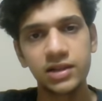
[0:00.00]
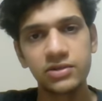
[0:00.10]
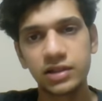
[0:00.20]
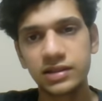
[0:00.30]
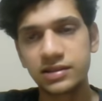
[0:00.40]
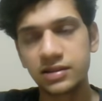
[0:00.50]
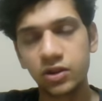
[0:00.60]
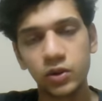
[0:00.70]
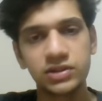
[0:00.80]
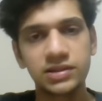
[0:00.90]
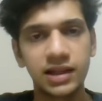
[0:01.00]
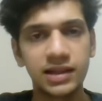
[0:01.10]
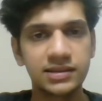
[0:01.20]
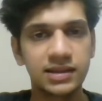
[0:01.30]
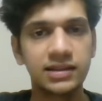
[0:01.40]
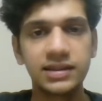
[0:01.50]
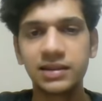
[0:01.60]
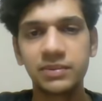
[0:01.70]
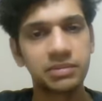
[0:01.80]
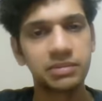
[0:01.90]
just close tests and things
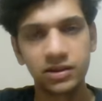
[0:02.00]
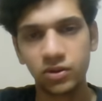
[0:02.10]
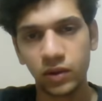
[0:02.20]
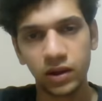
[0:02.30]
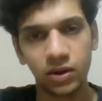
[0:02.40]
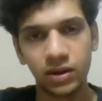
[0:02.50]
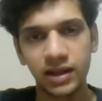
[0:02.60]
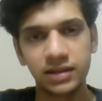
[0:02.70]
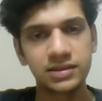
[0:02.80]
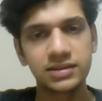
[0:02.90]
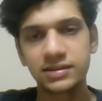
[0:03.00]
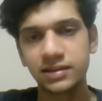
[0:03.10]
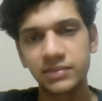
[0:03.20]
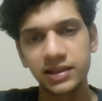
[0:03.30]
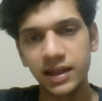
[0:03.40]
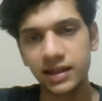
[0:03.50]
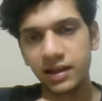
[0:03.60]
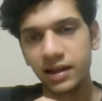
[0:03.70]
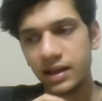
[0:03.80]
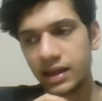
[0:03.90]
that people know a lot. Like just something that
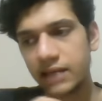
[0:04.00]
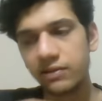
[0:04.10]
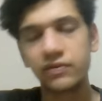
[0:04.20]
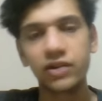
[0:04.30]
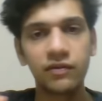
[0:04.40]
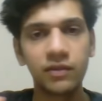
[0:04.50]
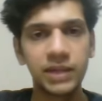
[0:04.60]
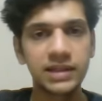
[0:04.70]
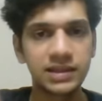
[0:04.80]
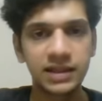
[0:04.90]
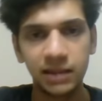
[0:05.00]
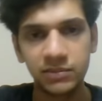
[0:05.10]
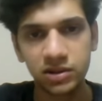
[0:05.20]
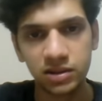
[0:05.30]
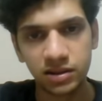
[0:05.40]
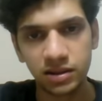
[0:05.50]
even if you have a basic grammar